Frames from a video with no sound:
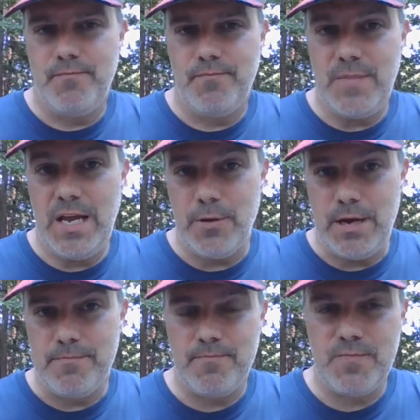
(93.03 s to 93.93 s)
anyway,
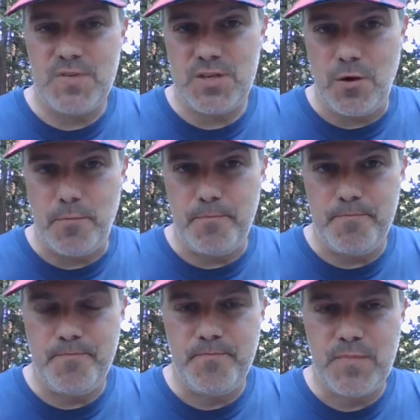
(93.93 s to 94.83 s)
so
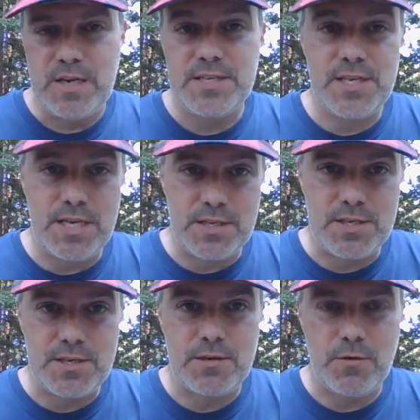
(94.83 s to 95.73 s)

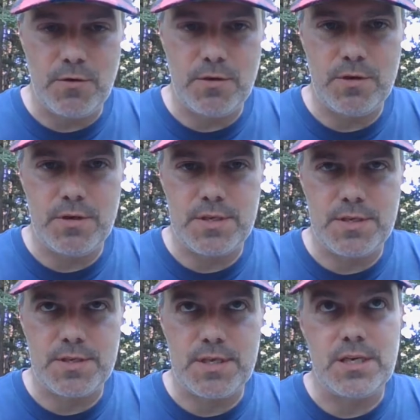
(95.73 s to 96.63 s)
since Corona
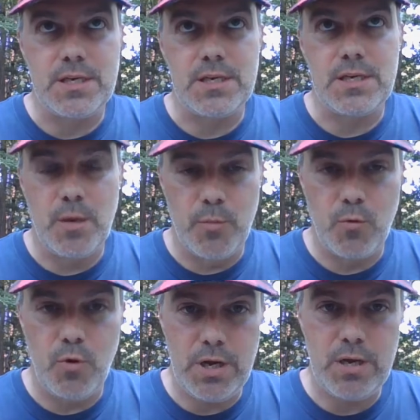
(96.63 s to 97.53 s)
is the number
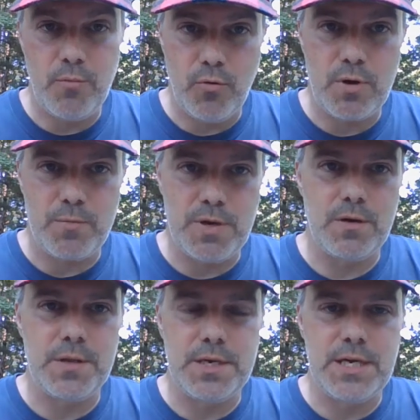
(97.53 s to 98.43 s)
one imported beer
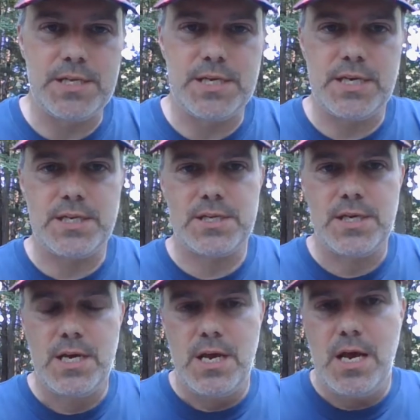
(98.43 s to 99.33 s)
in the United States,
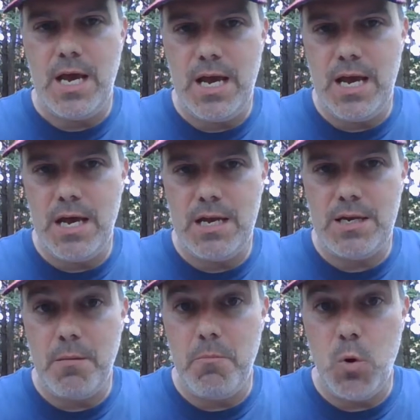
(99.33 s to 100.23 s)
and
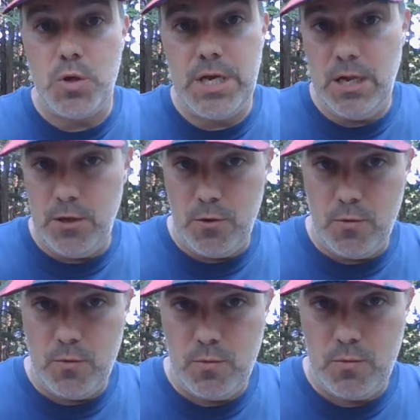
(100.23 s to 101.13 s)

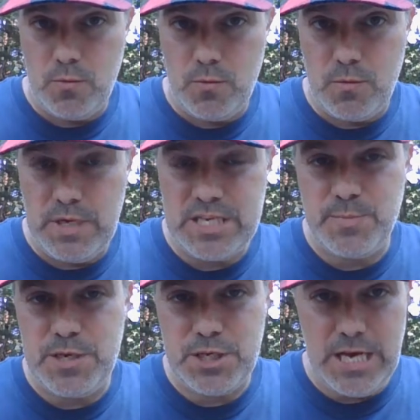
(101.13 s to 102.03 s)
Modelo
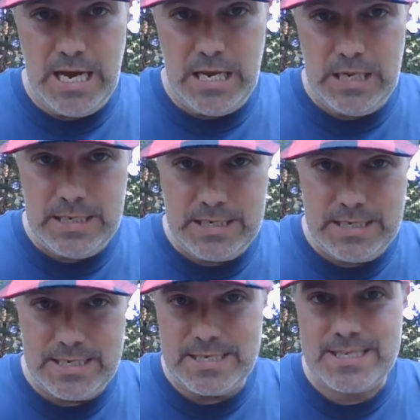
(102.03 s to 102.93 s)
Especial
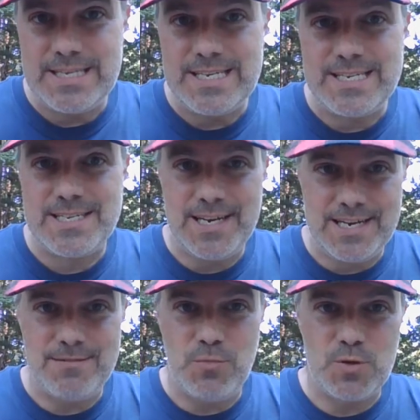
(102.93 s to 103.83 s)
is the
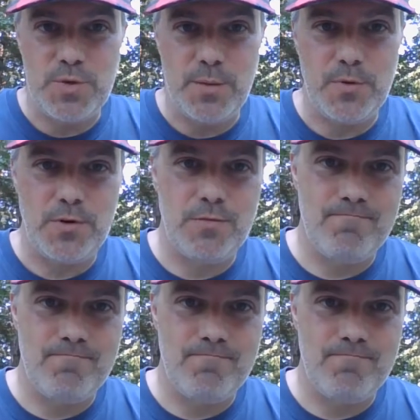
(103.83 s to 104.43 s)
second most popular,